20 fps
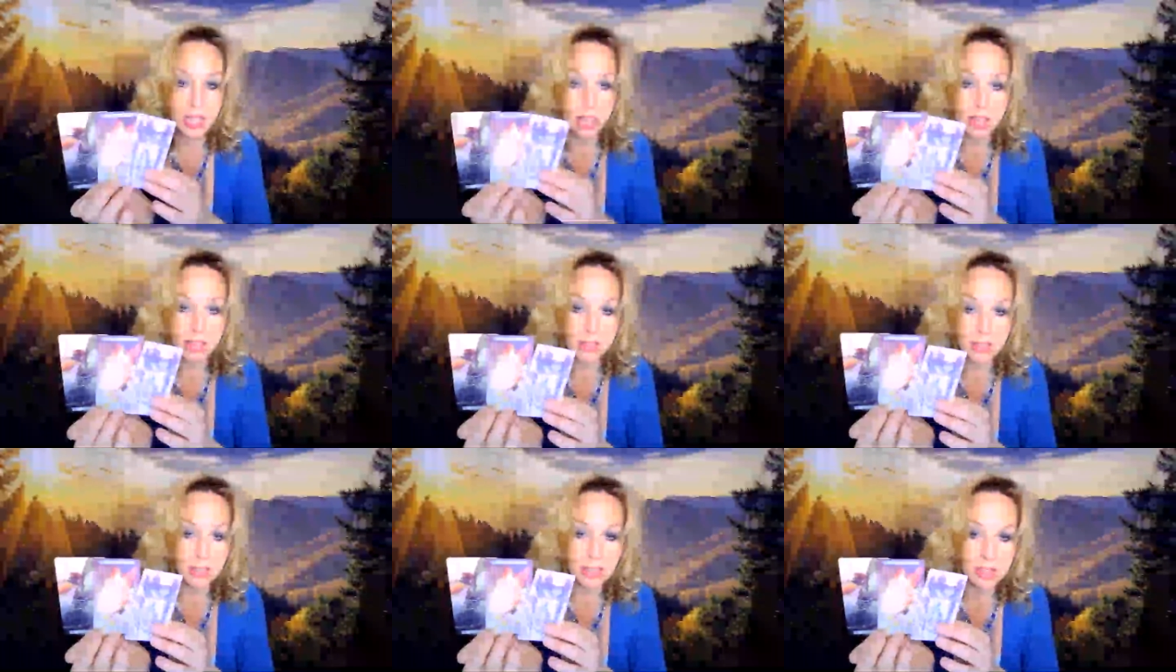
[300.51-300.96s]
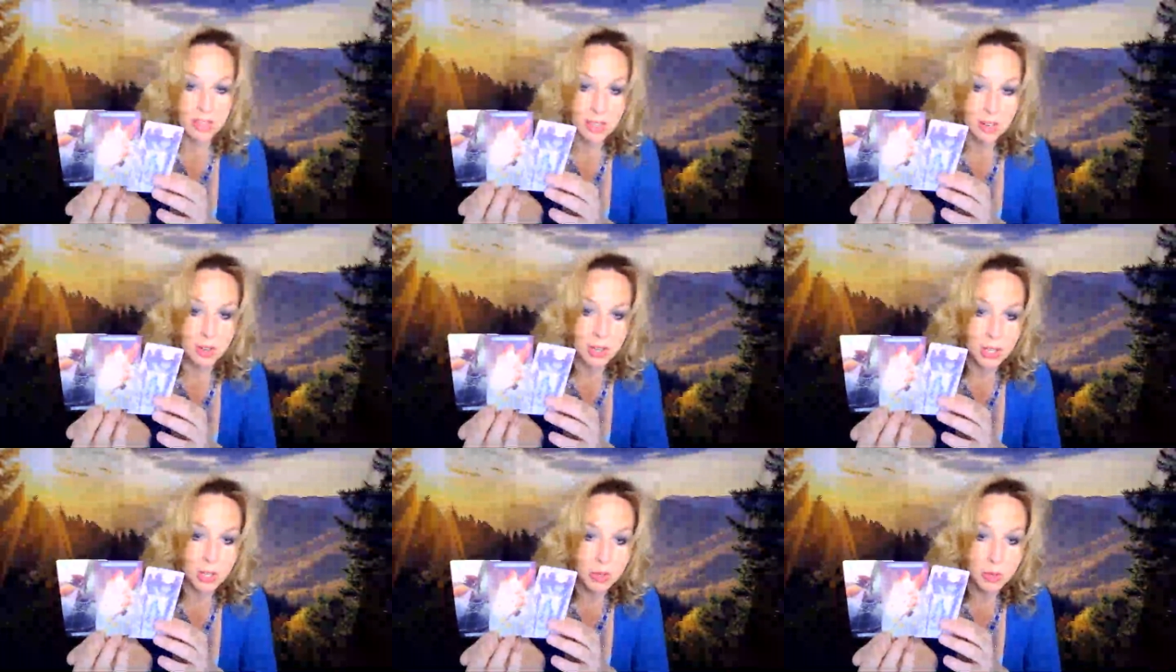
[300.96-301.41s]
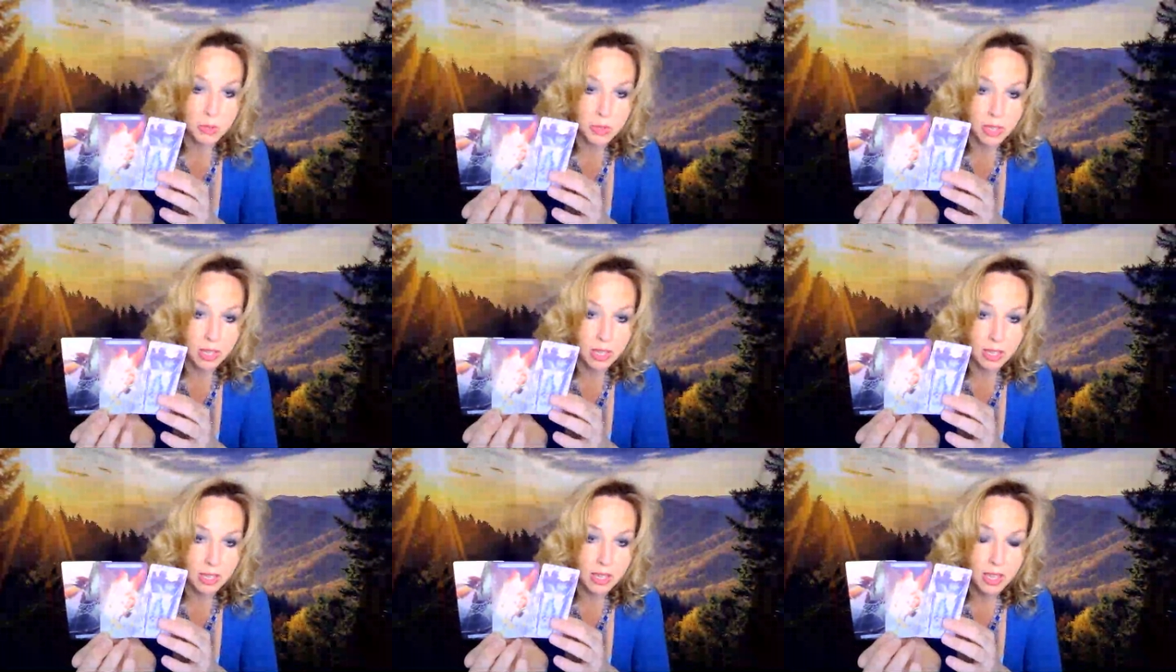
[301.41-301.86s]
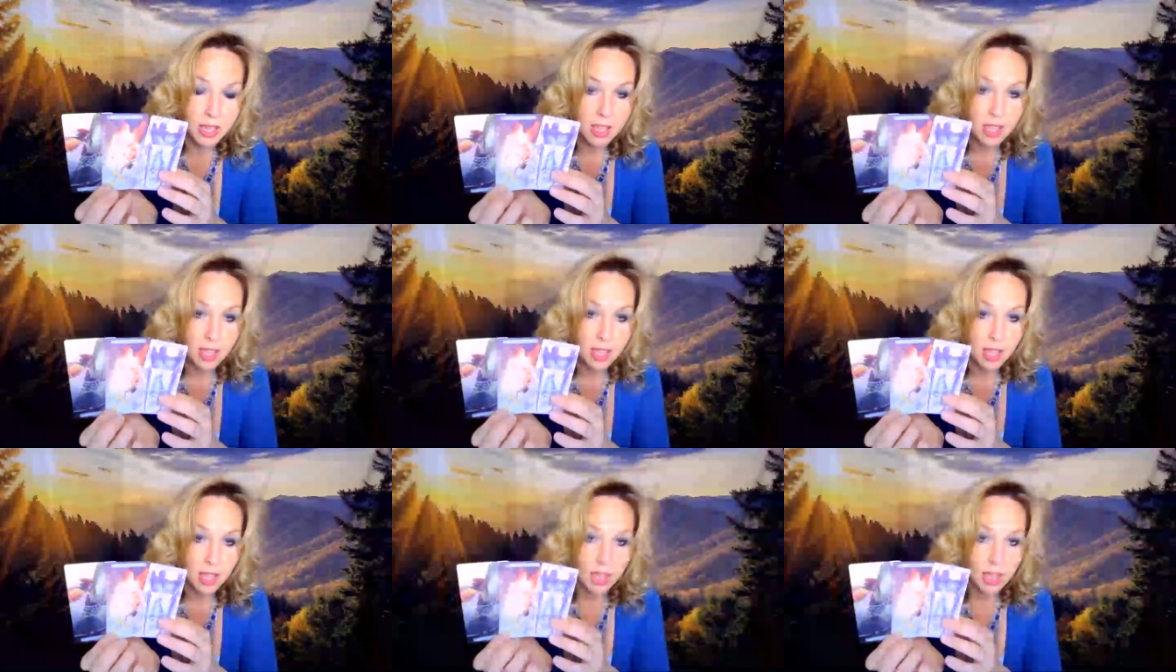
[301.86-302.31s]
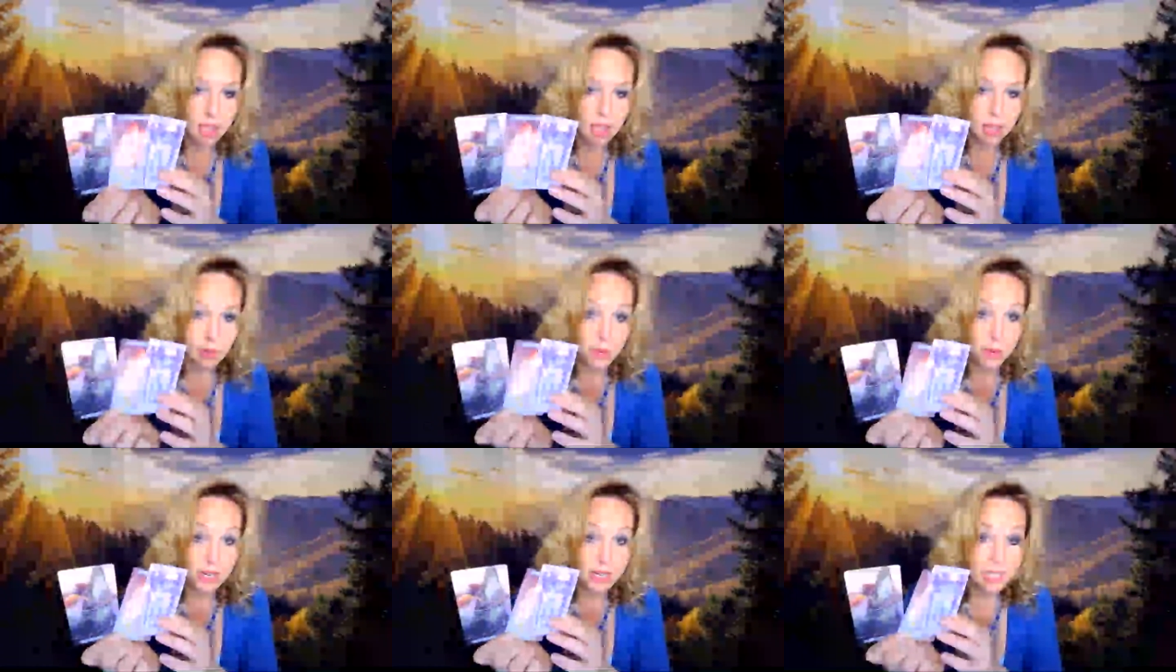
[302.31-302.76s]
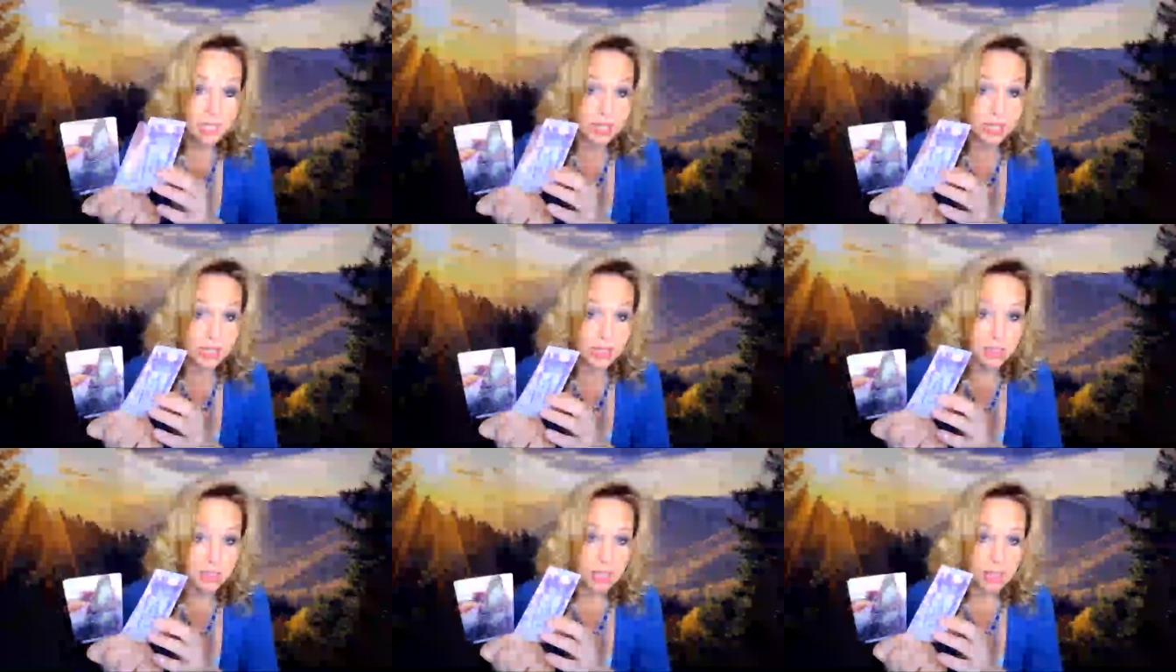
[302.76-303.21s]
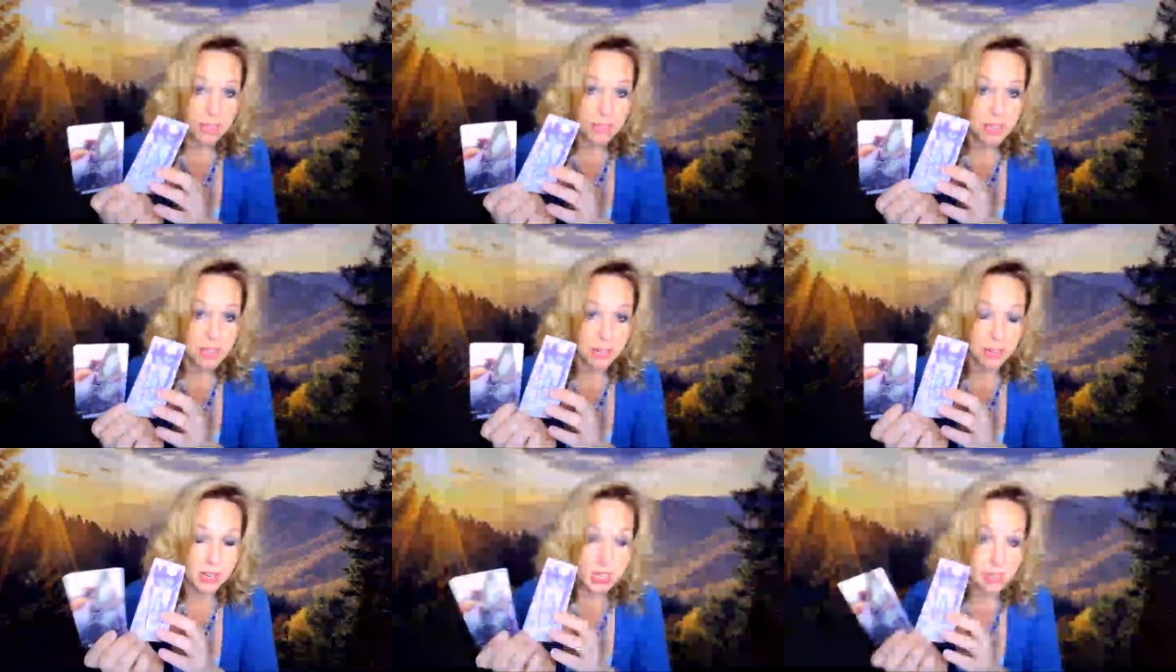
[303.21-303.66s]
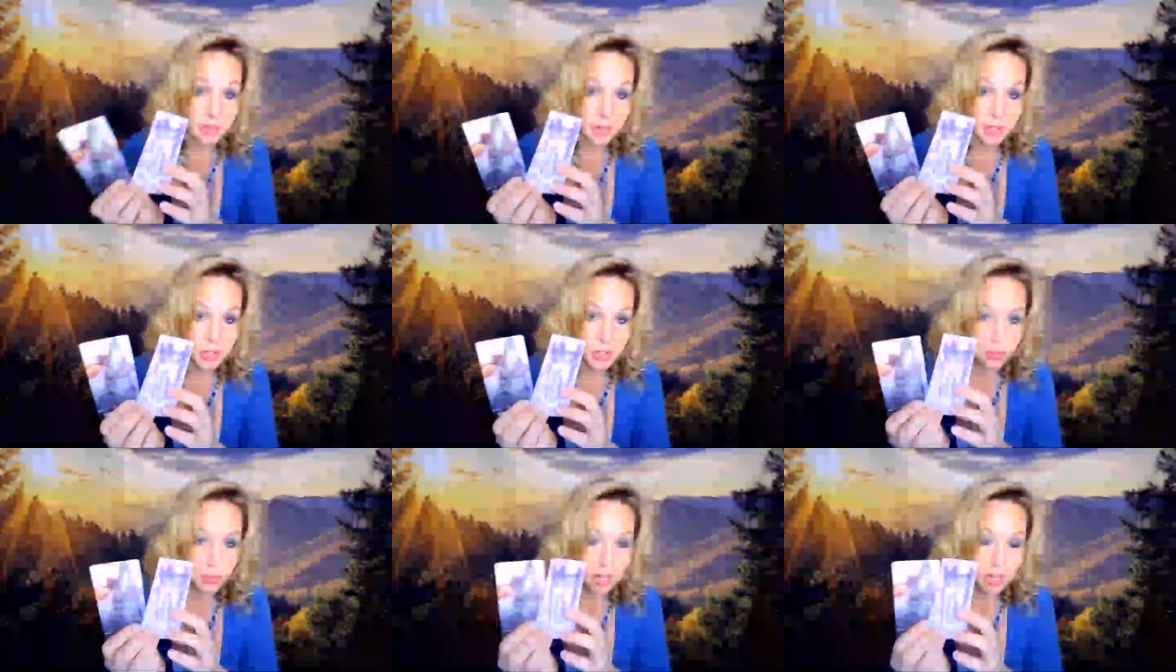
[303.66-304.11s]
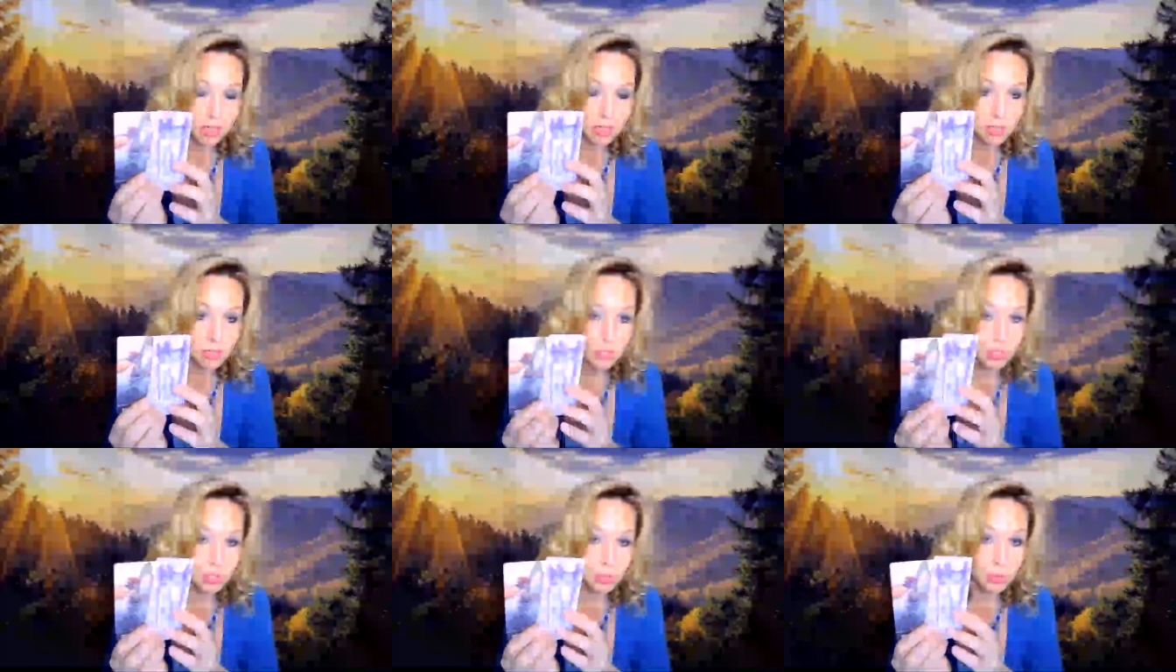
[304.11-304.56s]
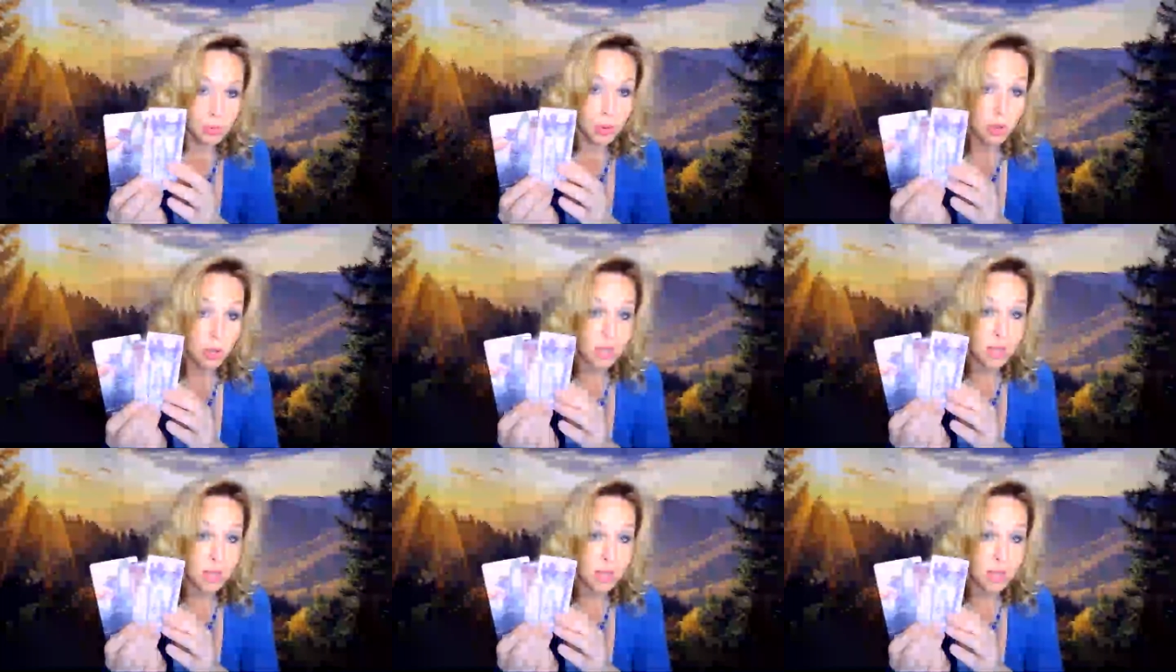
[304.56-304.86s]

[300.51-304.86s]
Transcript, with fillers: I think that they're using a great deal of their inner strength to